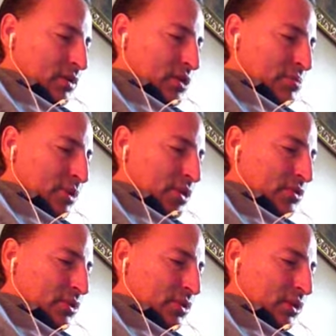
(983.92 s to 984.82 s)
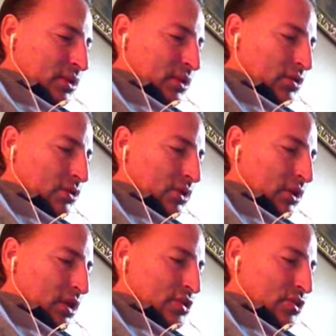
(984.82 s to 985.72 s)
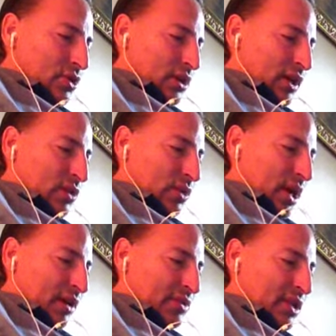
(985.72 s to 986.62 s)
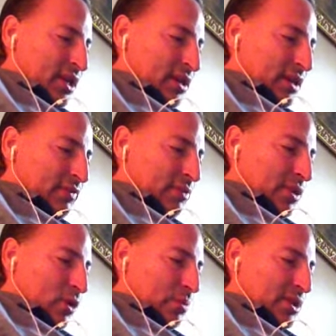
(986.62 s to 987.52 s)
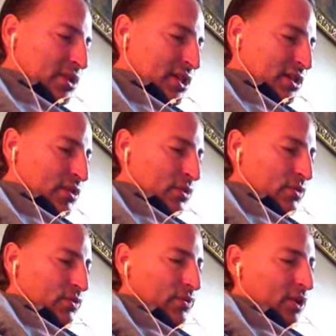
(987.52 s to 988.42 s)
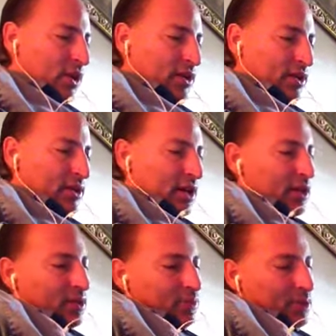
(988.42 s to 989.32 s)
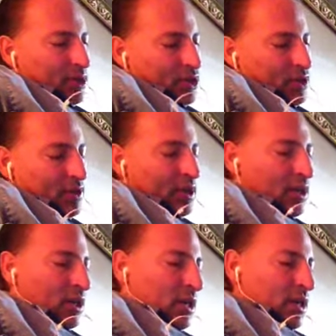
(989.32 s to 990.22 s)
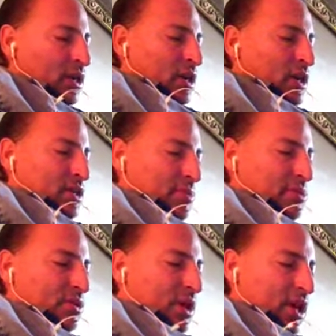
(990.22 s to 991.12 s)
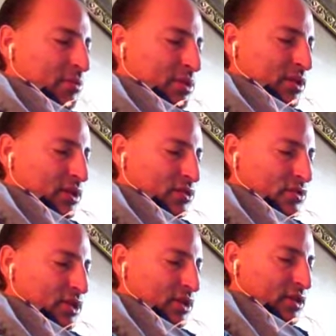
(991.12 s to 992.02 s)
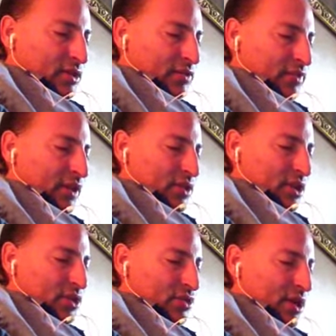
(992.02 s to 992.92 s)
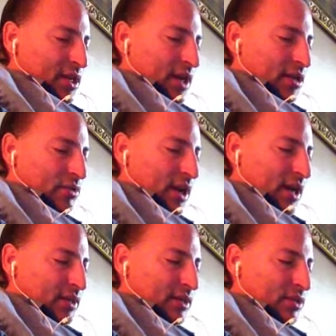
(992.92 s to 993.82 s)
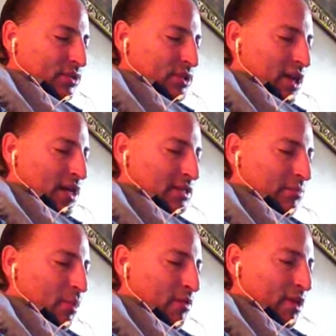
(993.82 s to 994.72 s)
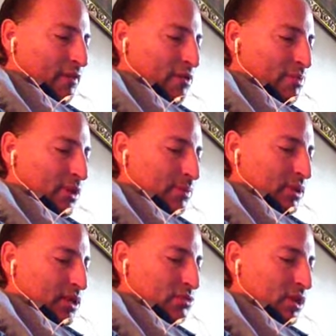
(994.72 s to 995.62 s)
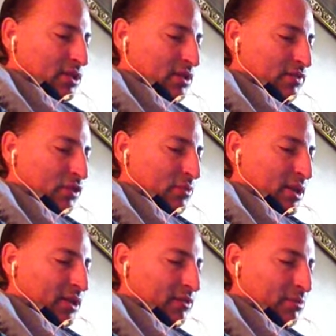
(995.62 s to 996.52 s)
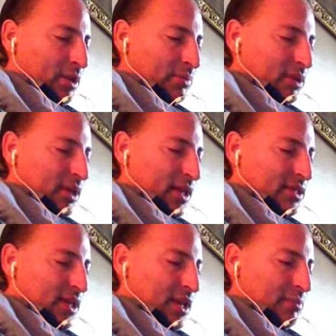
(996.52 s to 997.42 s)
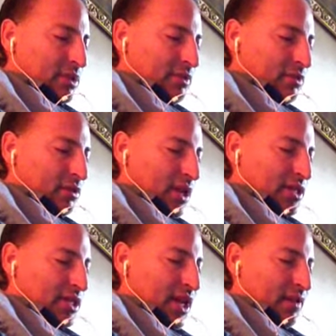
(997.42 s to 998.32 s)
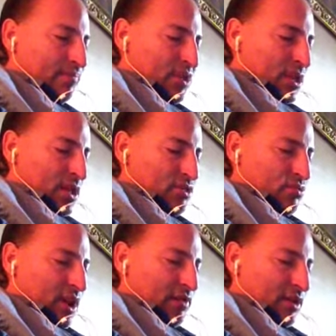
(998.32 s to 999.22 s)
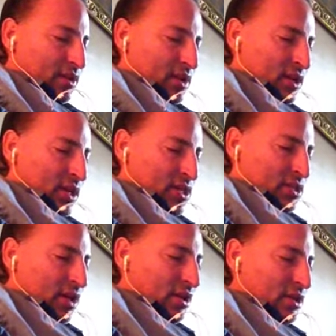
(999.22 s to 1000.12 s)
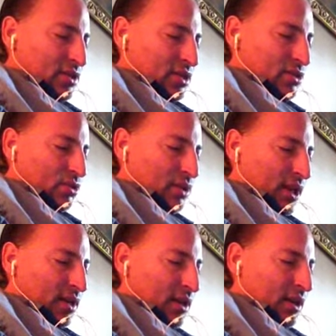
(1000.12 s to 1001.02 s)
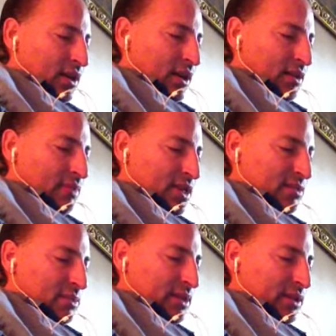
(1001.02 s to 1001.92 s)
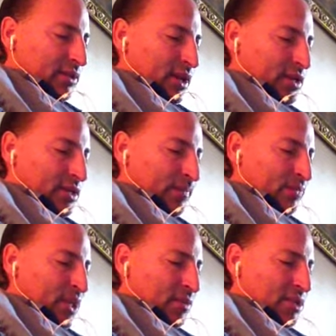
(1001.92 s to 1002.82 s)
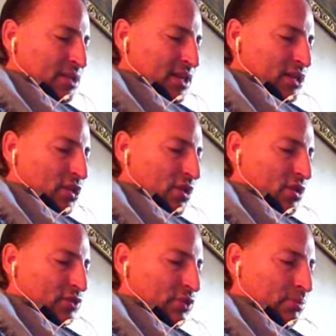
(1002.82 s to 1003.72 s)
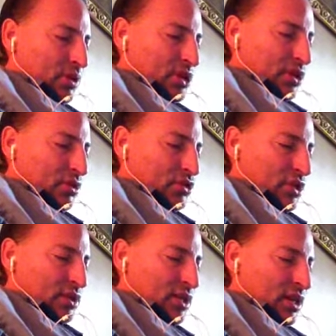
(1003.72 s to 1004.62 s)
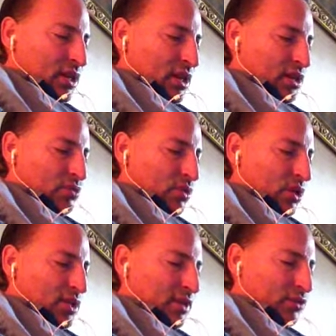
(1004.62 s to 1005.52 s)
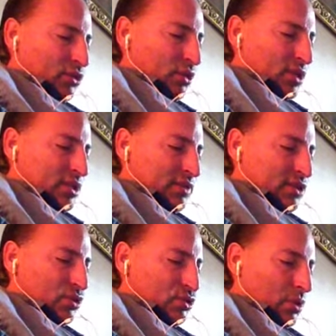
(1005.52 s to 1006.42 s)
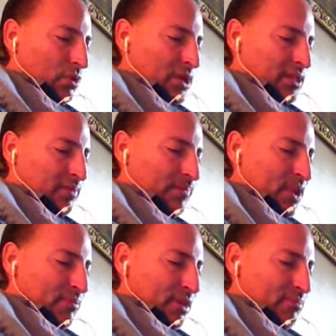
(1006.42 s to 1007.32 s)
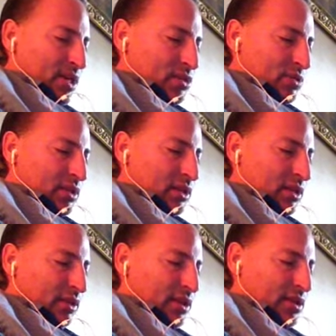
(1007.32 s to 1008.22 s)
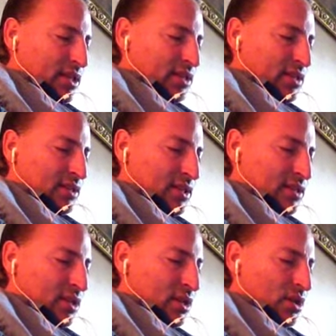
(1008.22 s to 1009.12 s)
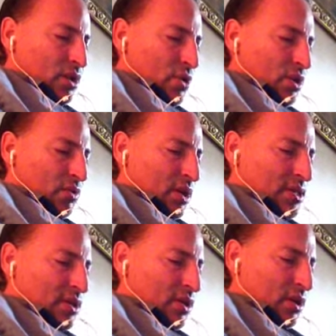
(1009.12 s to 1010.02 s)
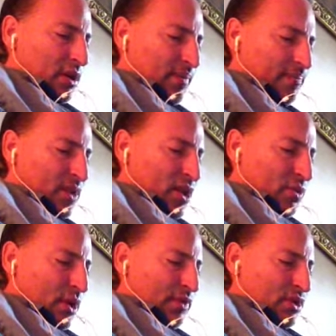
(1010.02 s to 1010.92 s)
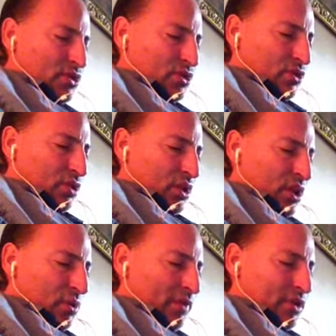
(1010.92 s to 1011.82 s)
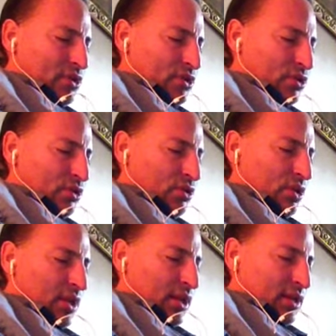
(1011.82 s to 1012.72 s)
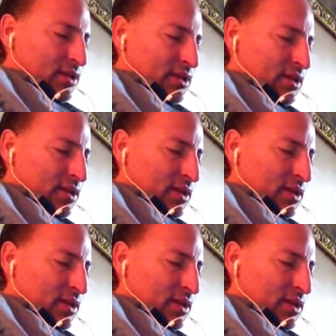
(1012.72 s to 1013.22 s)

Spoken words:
spread through the large court like waves that from the open sea go far to die on the beach. Some scribes, Judeans, and Pharisees try to counteract the enthusiasm of the people as well as the ferment of the people against the enemies of the Christ, saying, he is raving, his tiredness is so great and makes him delirious. He mistakes honors for persecutions. His words have torrents of his usual wisdom, but mixed with delirious sentences. No one wants to hurt him. We have understood who he is.